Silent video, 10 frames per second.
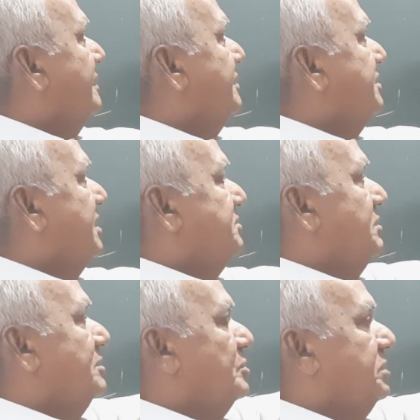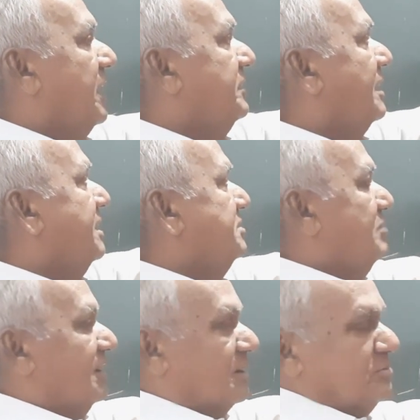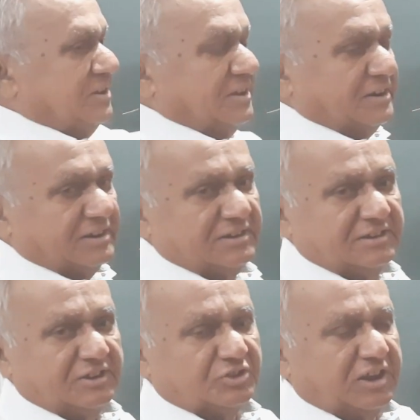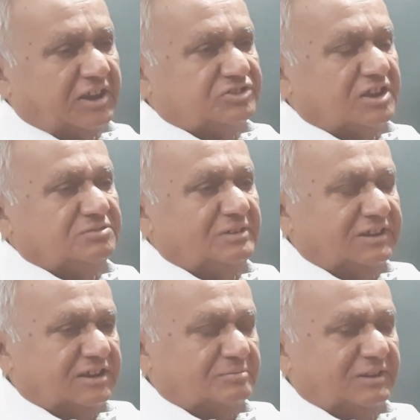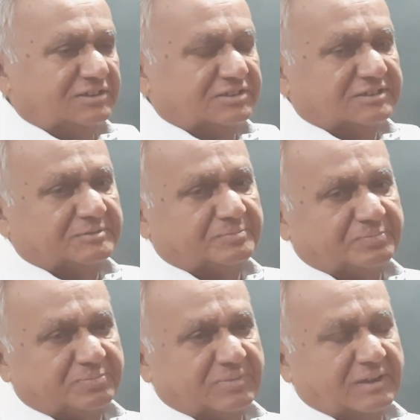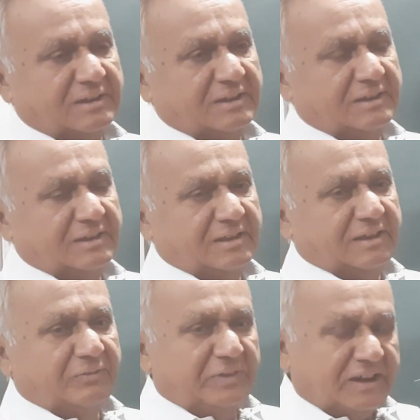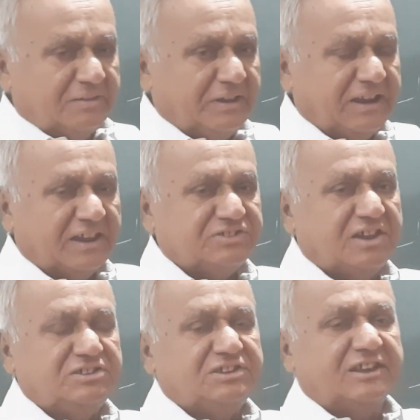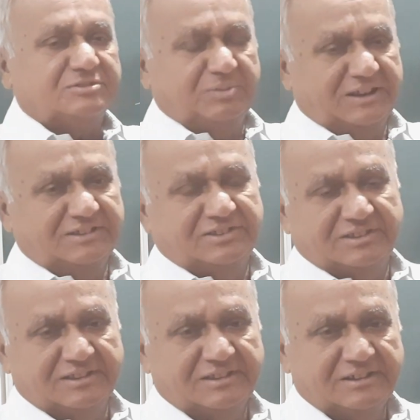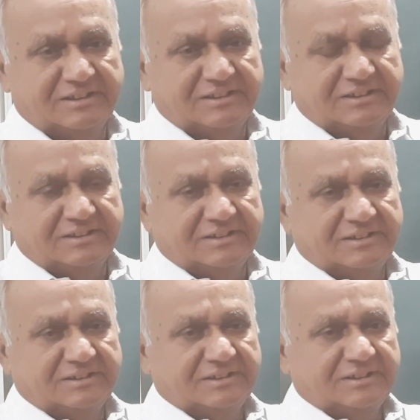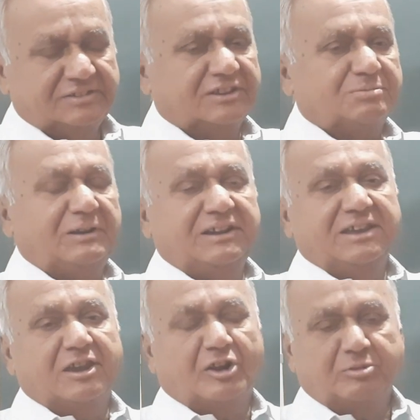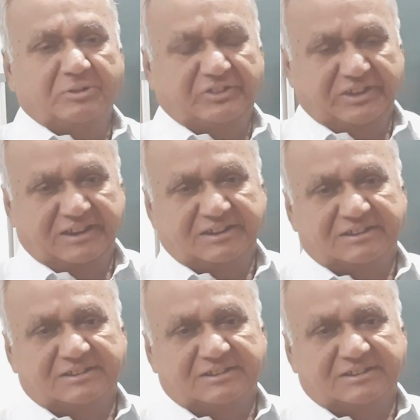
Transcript: This H will go there, that H will come here. So exchange will take place. Whenever exchange takes place, the splitting cannot be seen.